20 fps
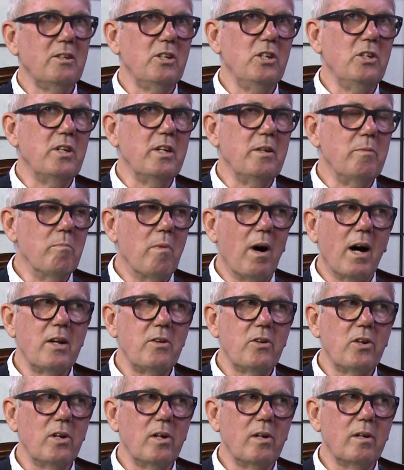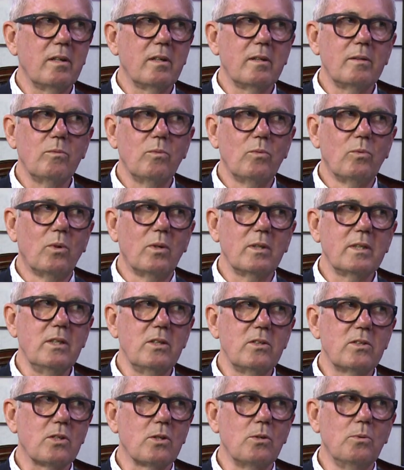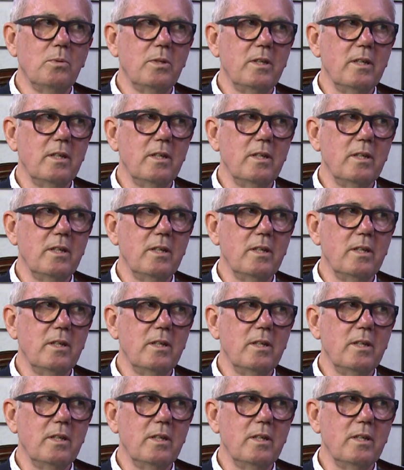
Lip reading: You didn't mind her walking to school